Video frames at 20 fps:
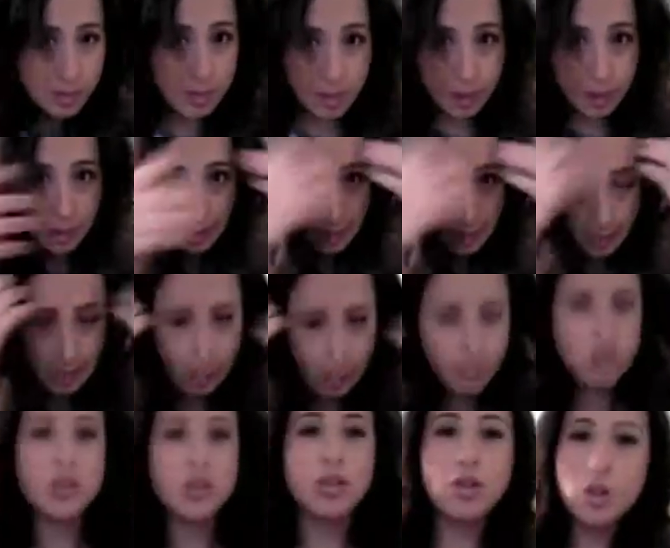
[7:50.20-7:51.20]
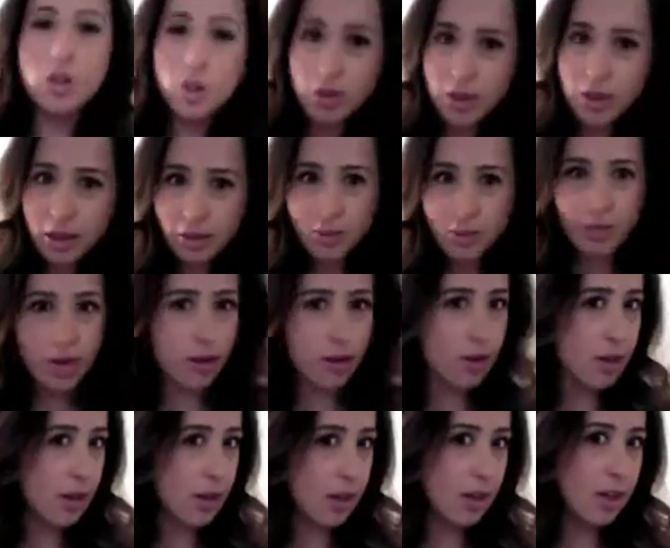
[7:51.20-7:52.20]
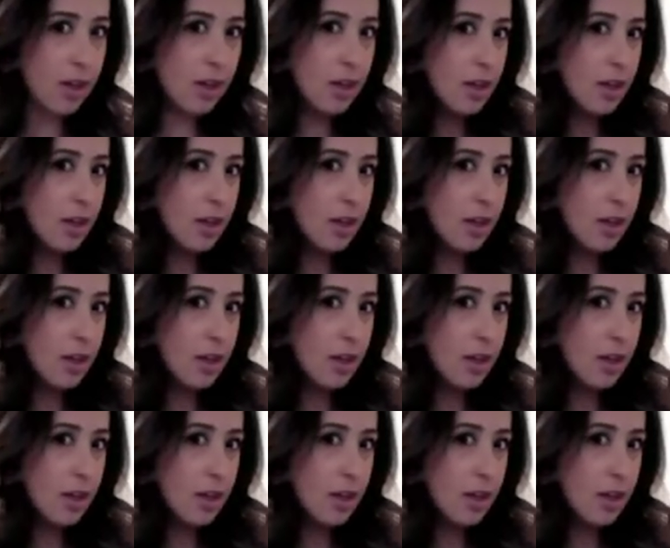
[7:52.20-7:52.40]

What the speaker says: and that gives you like a very